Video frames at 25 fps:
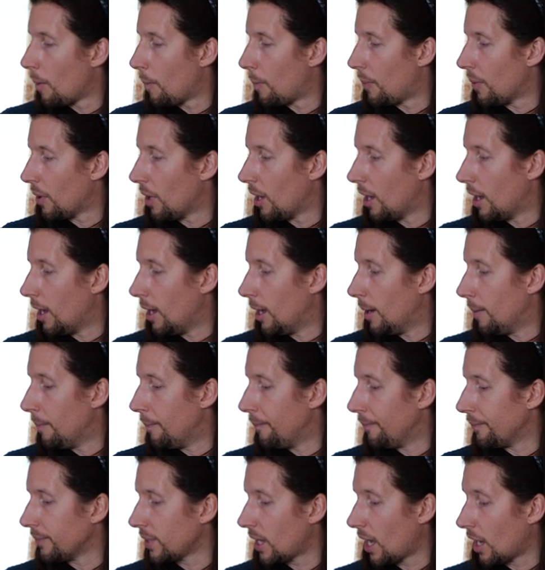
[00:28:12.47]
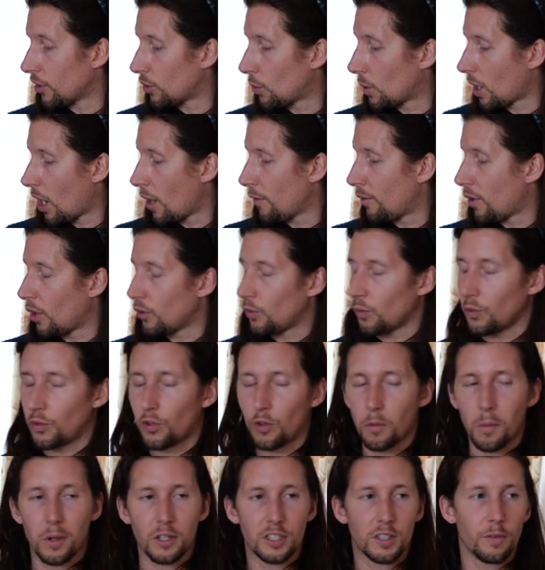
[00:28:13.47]
But I don't want to overload you
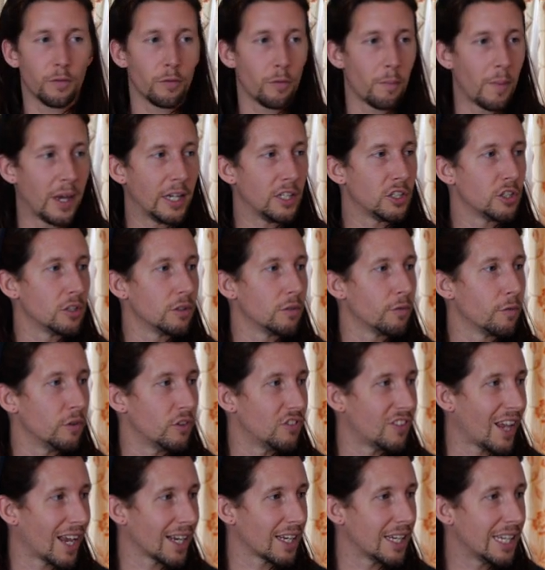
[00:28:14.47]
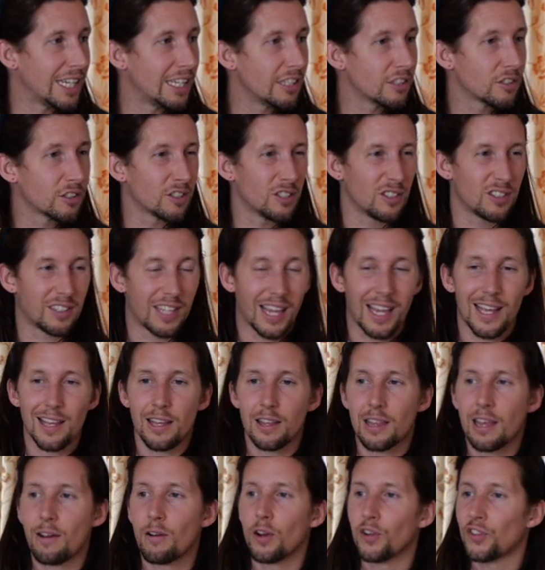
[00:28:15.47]
too much information for techniques, as
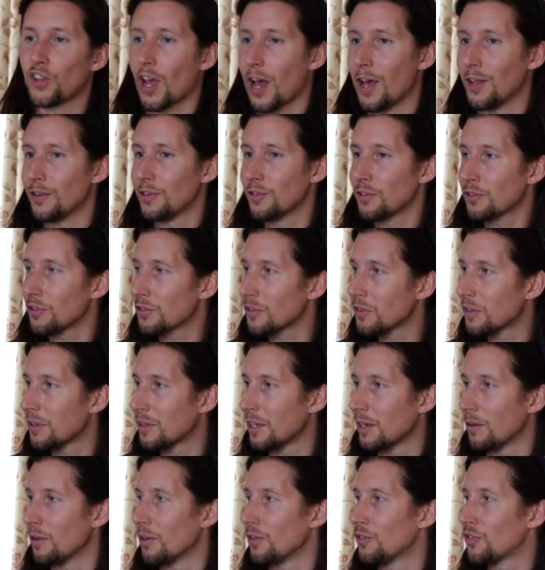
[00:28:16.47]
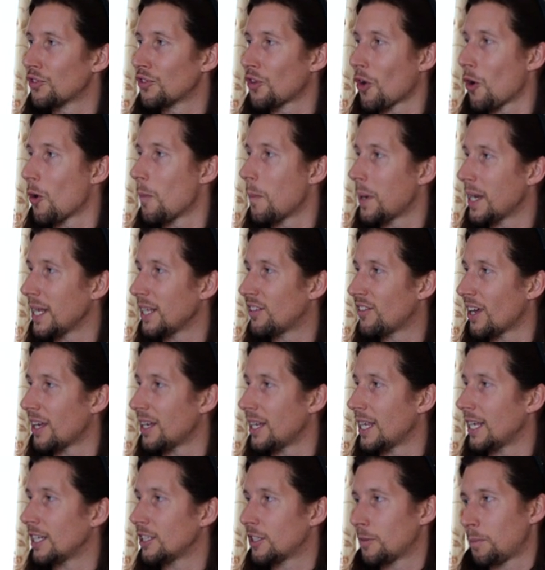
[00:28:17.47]
there are tons. There are so many
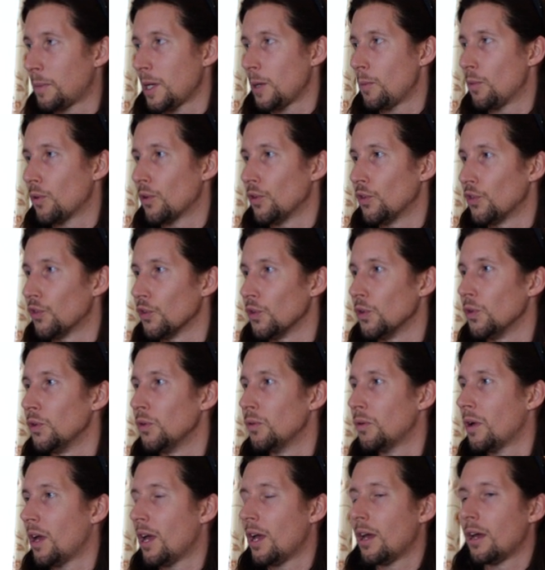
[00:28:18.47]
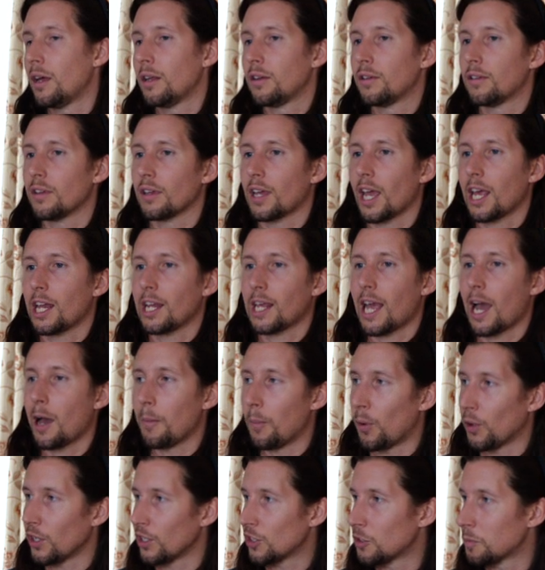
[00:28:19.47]
techniques people can do to gain the
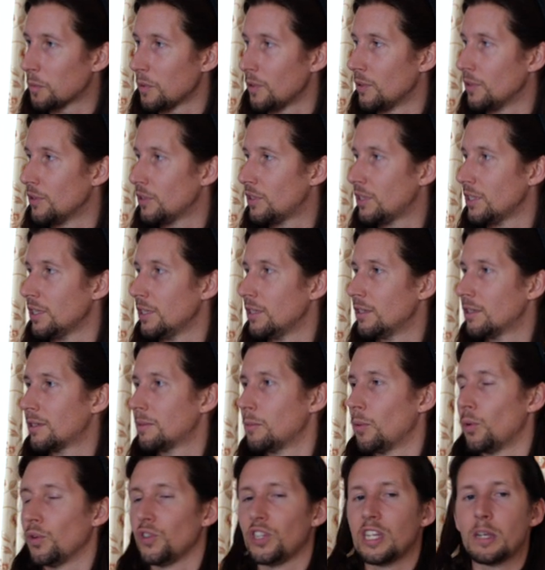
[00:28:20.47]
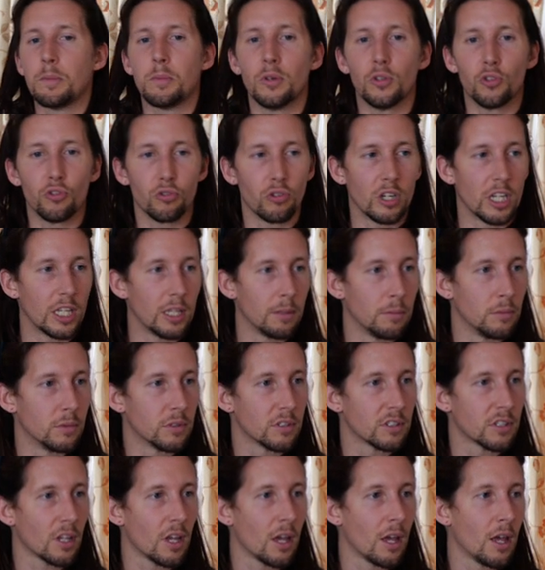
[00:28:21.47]
out-body experiences, more deeper
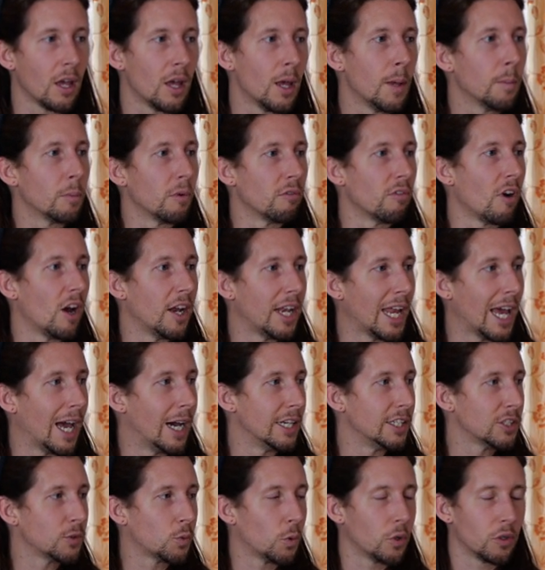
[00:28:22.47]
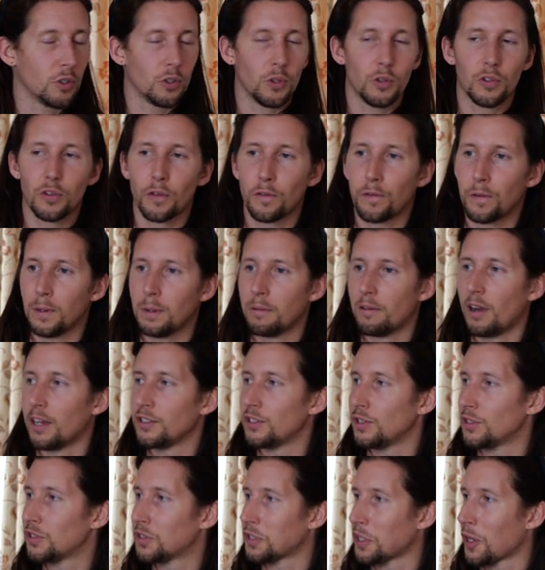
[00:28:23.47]
dreams. But right now, I just want you to
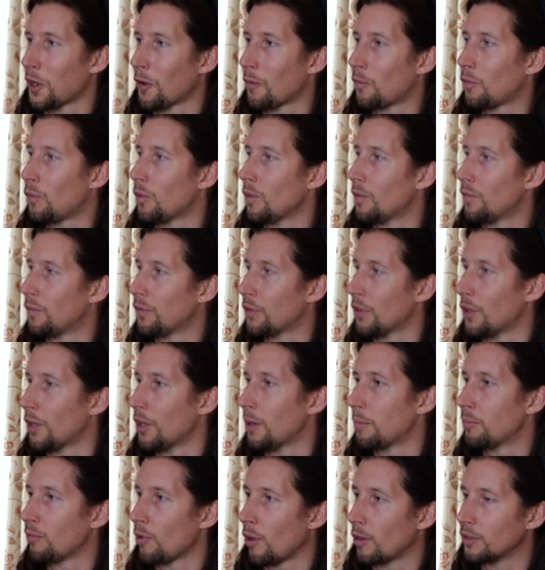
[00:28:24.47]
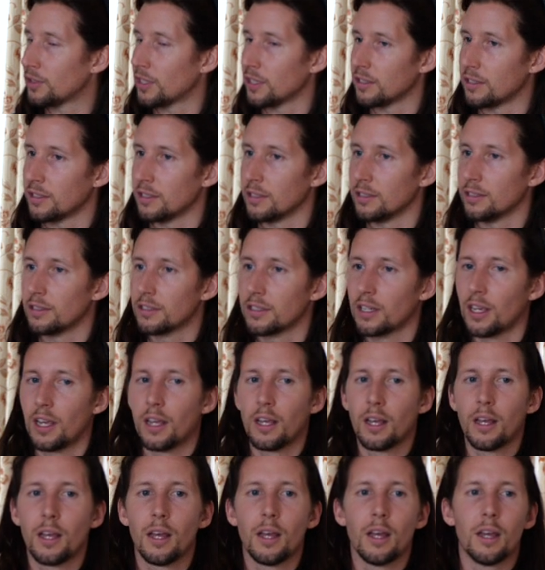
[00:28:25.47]
familiarize yourself with the processes.
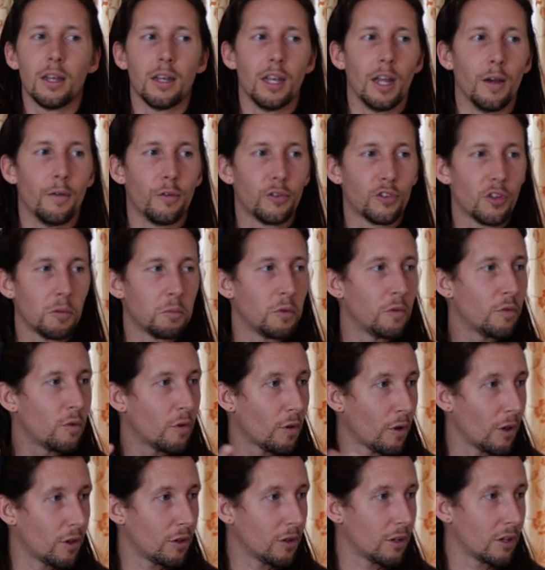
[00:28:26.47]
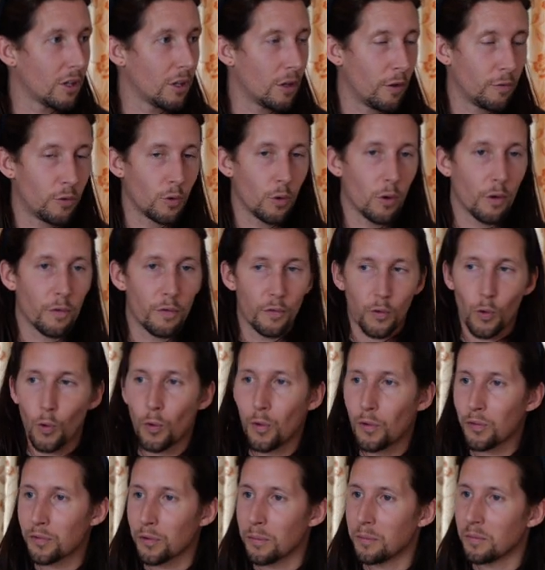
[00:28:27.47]
Now, if some of you, if you are
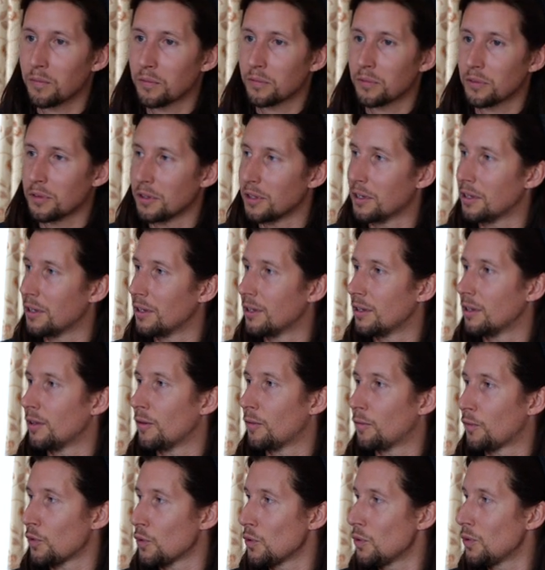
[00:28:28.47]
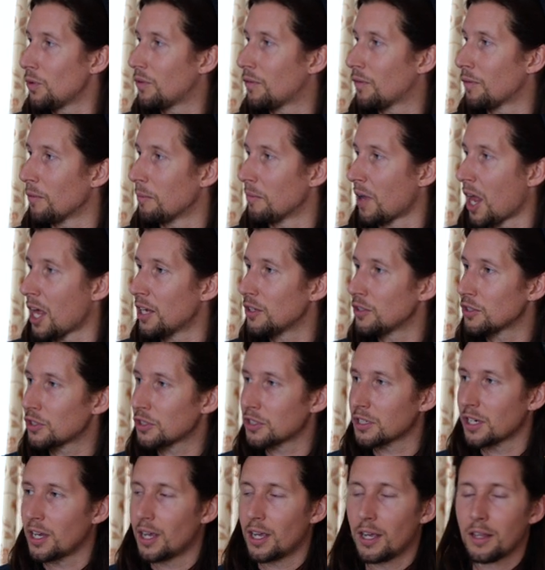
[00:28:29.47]
full from the food, from
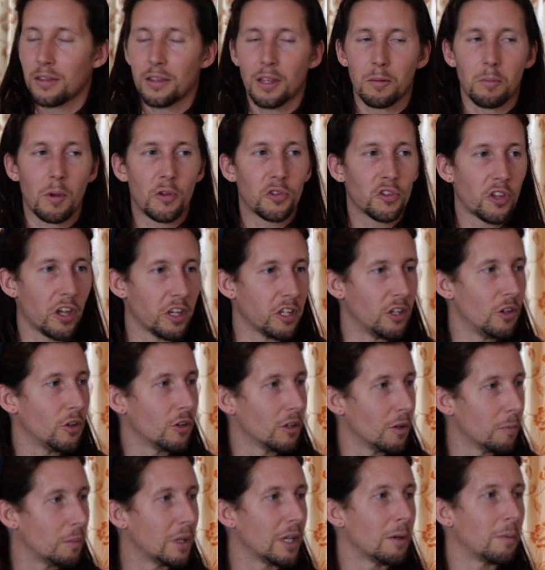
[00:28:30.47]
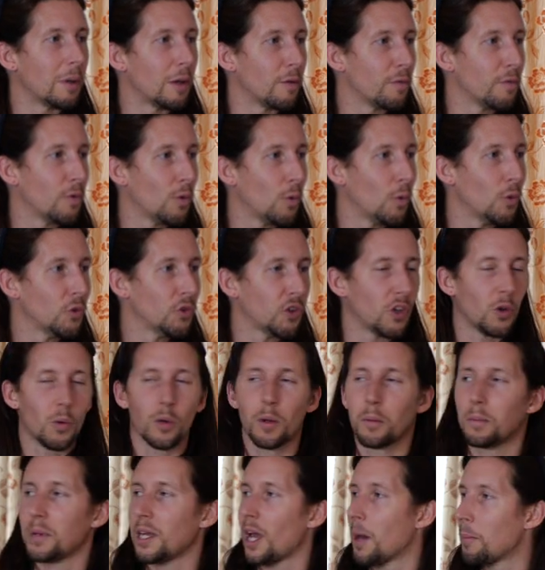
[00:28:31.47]
lunch, then most likely you're going to be a bit full, so you
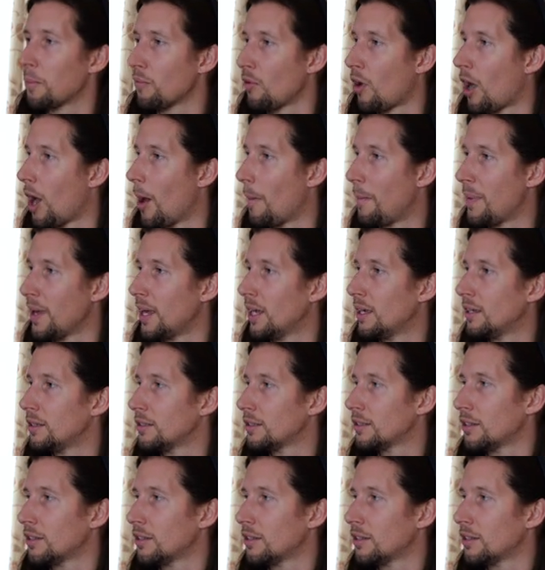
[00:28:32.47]
want to be upright a bit.